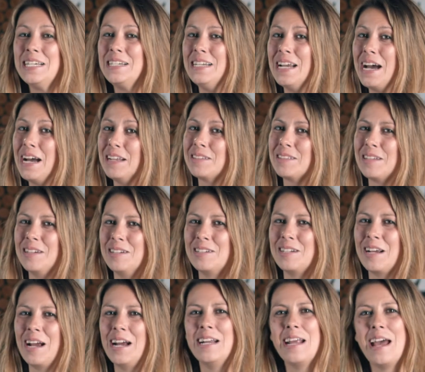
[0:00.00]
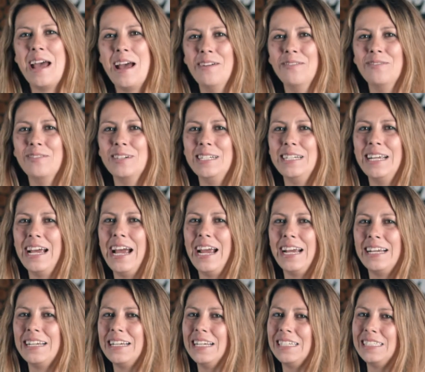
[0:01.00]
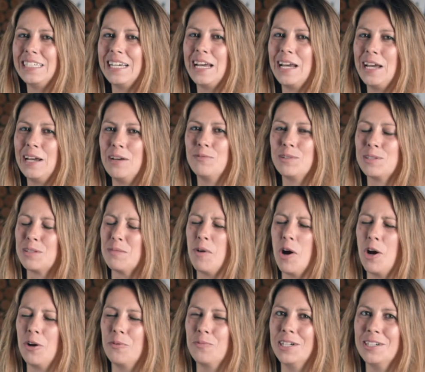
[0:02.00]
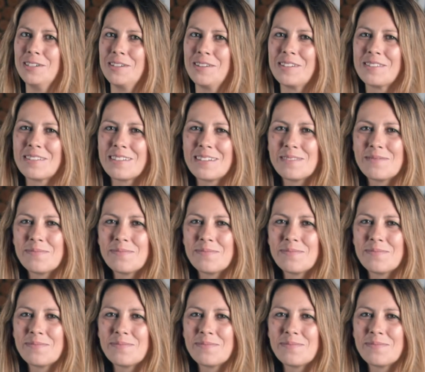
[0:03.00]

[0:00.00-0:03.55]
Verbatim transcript: not sunshine every day and get hit with some hard winters.